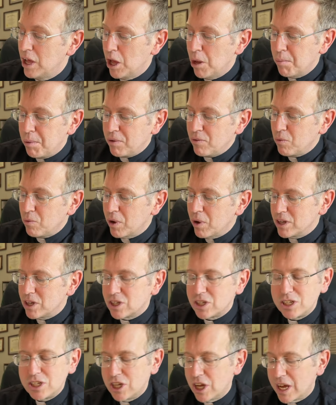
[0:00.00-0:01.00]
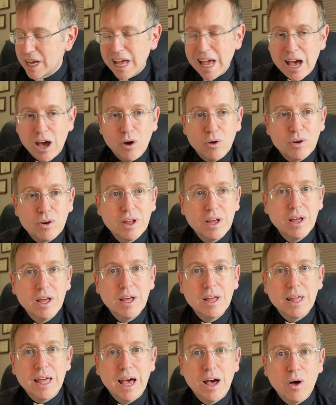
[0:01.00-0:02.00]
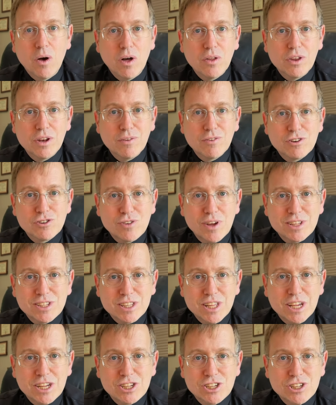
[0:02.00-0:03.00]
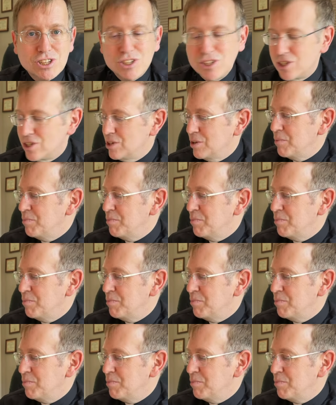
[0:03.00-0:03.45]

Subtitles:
But if you want to just check out how all the different translations